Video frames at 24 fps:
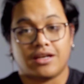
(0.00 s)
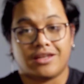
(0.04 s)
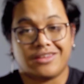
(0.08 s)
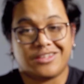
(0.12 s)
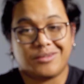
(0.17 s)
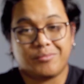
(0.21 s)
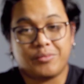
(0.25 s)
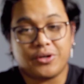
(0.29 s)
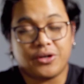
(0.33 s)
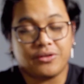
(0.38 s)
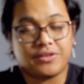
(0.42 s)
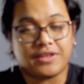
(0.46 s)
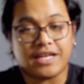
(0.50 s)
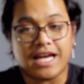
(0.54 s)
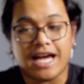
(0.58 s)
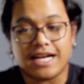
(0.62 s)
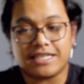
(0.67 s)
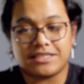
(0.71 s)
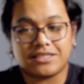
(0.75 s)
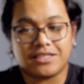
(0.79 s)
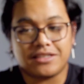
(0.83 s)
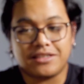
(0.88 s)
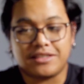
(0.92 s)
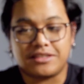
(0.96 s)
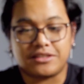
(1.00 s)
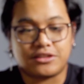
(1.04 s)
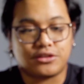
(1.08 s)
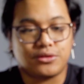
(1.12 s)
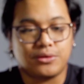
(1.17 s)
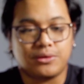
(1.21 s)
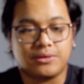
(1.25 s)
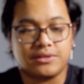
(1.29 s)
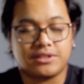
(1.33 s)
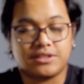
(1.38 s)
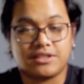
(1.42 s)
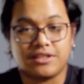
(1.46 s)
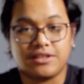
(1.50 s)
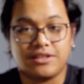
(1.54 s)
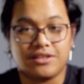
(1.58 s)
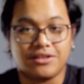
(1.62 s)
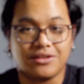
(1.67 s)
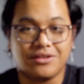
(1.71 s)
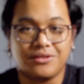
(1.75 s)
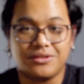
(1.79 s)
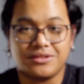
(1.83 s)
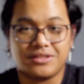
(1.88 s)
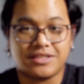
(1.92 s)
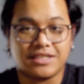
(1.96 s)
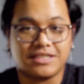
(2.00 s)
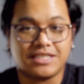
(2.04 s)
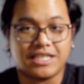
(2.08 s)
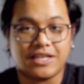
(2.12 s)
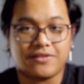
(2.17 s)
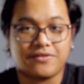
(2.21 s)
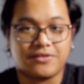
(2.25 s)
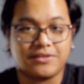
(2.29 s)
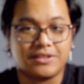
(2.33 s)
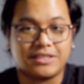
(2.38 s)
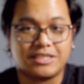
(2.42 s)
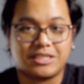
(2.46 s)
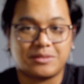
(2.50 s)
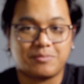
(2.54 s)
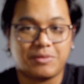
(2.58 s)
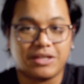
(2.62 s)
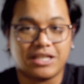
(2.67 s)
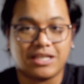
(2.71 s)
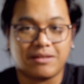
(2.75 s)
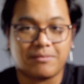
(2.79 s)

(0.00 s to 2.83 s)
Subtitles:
And they're both excellent tools to use. They definitely speed